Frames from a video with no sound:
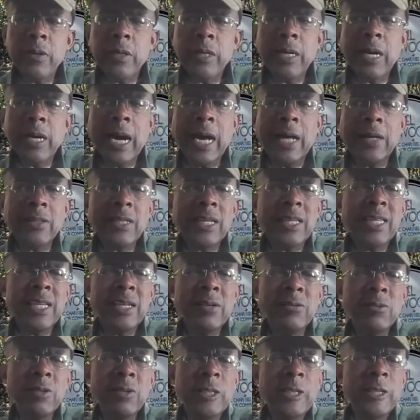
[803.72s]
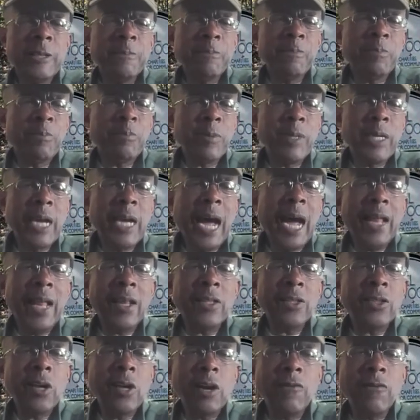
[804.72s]
islands. I think it was the
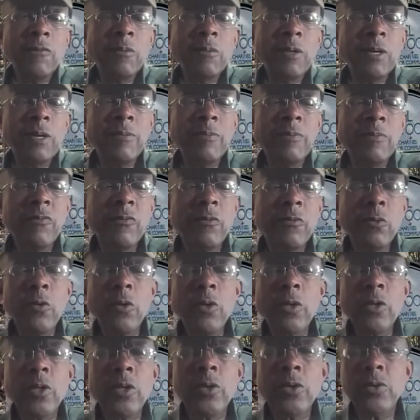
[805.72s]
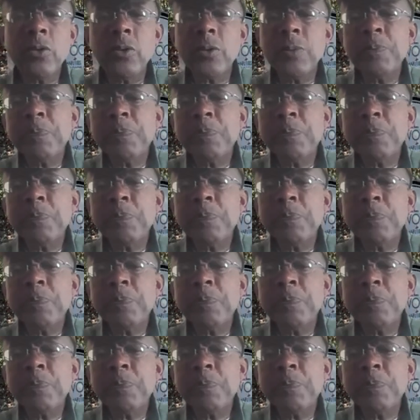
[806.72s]
islands off the Florida coast.